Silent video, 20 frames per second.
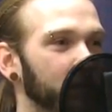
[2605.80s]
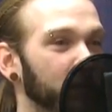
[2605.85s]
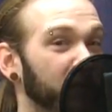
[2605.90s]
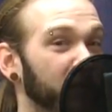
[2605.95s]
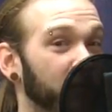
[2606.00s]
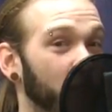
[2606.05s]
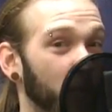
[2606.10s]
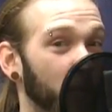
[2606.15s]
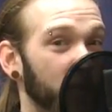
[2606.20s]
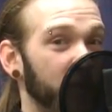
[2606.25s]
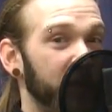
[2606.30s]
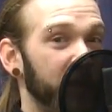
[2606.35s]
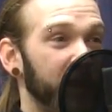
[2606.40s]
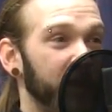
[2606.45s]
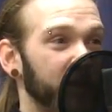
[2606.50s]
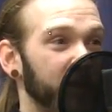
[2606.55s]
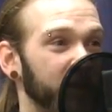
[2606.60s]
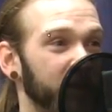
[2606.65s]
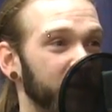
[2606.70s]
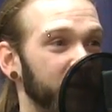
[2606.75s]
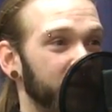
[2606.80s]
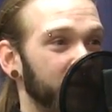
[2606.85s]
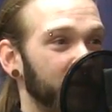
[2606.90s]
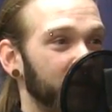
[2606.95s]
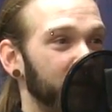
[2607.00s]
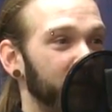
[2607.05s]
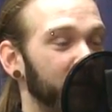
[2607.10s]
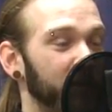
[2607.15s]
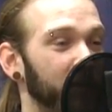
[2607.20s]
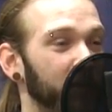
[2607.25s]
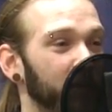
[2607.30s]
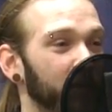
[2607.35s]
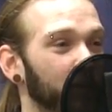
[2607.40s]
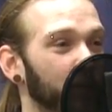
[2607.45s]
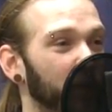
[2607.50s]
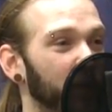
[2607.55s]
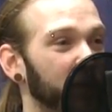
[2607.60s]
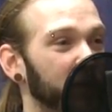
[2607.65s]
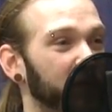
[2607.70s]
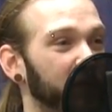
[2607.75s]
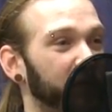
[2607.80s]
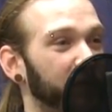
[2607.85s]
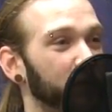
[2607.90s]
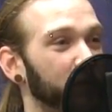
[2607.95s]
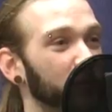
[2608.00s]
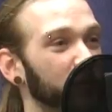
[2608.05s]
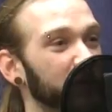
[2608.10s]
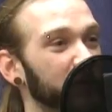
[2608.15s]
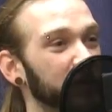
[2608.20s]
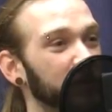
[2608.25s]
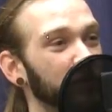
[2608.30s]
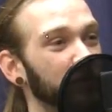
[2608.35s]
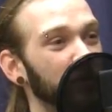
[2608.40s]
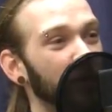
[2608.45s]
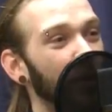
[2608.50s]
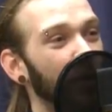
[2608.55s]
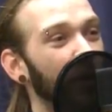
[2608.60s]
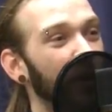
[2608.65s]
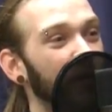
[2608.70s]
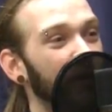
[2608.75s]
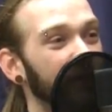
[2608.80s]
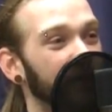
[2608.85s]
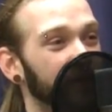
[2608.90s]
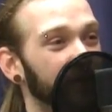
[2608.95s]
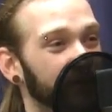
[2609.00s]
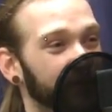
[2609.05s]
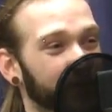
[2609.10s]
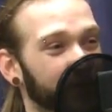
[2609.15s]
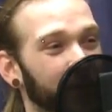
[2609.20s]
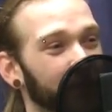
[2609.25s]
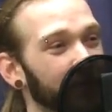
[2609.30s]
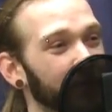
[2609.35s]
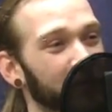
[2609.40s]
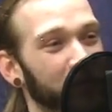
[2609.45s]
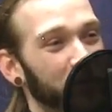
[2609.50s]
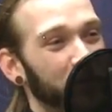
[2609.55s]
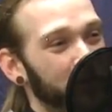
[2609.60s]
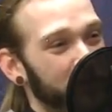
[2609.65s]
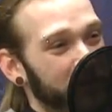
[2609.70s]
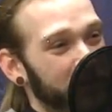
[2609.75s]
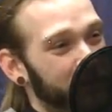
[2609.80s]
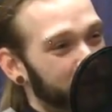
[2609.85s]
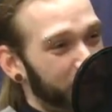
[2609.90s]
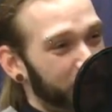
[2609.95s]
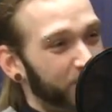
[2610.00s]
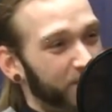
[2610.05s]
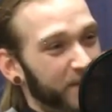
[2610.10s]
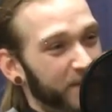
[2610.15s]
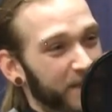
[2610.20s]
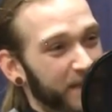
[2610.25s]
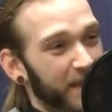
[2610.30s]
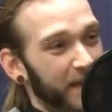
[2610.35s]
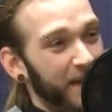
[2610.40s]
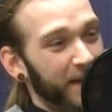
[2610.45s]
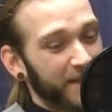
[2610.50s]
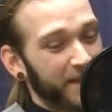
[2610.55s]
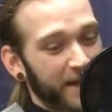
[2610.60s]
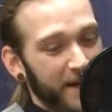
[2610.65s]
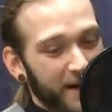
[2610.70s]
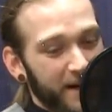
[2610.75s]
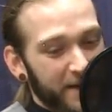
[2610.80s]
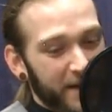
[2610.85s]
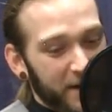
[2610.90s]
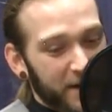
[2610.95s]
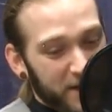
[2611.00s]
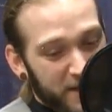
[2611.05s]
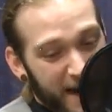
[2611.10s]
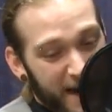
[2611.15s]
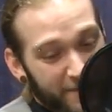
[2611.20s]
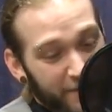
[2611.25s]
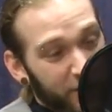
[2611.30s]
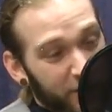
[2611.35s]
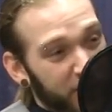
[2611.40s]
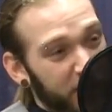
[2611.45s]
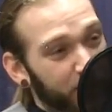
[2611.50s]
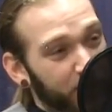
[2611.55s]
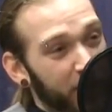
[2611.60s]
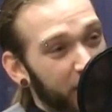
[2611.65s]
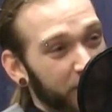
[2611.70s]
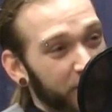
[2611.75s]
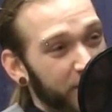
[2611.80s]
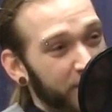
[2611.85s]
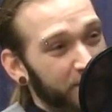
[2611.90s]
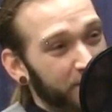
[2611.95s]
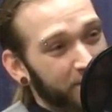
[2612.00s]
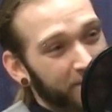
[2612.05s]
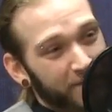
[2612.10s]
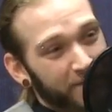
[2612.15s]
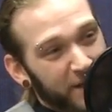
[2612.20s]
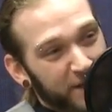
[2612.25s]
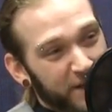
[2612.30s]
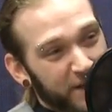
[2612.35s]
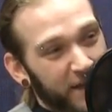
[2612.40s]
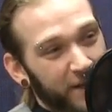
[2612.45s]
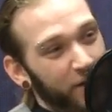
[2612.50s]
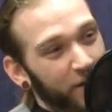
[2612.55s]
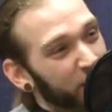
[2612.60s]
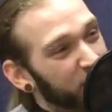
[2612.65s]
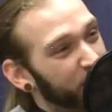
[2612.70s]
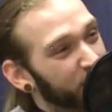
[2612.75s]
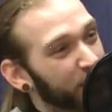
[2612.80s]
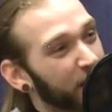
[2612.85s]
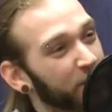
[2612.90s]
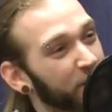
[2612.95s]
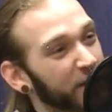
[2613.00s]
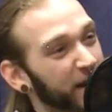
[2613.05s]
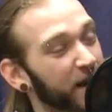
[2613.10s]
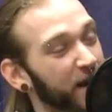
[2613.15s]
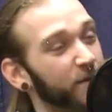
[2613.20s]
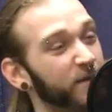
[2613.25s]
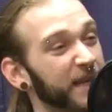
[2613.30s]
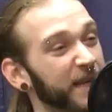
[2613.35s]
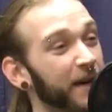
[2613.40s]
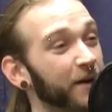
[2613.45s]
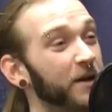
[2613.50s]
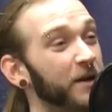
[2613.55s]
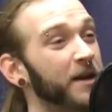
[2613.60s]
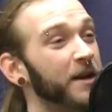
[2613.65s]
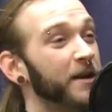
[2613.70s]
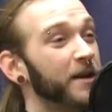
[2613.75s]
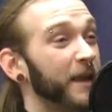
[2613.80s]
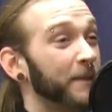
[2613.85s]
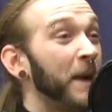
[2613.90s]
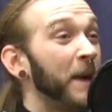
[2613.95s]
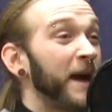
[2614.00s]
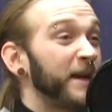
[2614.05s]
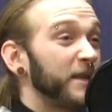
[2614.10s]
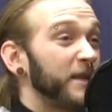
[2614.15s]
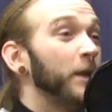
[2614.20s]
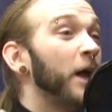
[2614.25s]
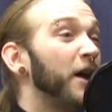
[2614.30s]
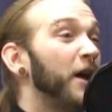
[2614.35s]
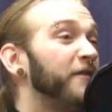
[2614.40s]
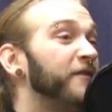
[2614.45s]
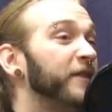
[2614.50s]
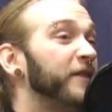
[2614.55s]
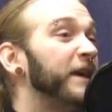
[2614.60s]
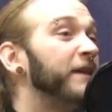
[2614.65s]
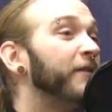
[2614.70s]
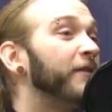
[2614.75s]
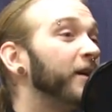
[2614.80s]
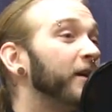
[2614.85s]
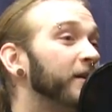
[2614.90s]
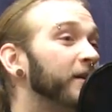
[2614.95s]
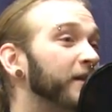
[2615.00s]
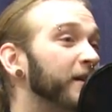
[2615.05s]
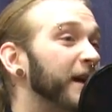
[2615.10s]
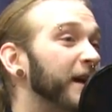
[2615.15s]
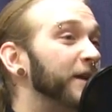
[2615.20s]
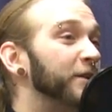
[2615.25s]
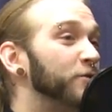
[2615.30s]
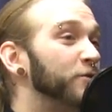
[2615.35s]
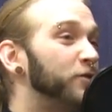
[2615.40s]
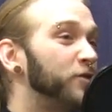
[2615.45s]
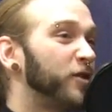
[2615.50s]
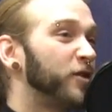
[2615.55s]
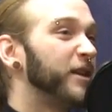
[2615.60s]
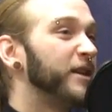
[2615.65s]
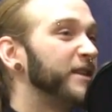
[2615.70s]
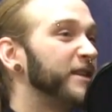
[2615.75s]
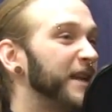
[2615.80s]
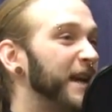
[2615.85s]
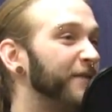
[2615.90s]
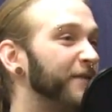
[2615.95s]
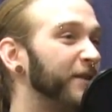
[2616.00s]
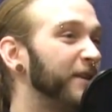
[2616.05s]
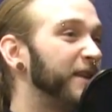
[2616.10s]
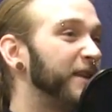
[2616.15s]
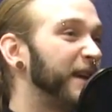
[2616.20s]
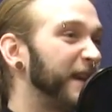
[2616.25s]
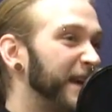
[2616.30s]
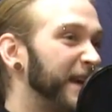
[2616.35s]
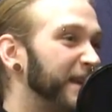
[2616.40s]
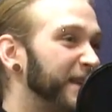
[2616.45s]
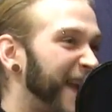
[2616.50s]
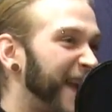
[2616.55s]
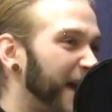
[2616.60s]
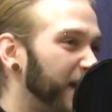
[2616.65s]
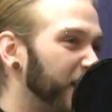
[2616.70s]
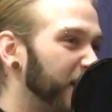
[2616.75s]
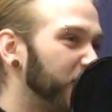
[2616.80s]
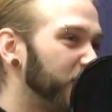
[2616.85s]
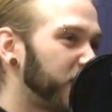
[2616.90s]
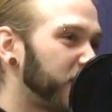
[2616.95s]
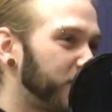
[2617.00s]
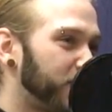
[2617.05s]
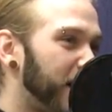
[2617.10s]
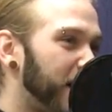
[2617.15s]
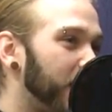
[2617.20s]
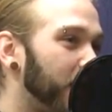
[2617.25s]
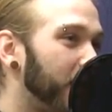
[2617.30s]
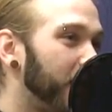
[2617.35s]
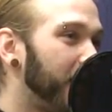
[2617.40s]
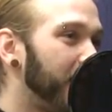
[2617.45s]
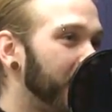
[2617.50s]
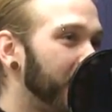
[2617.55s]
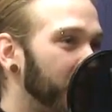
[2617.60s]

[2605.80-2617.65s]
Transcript: Before there's the fruit that you know of from those things, they just have little sprouts. There's just a little sprout that comes out that packs a lot of flavor and nutrients and everything in that little sprout,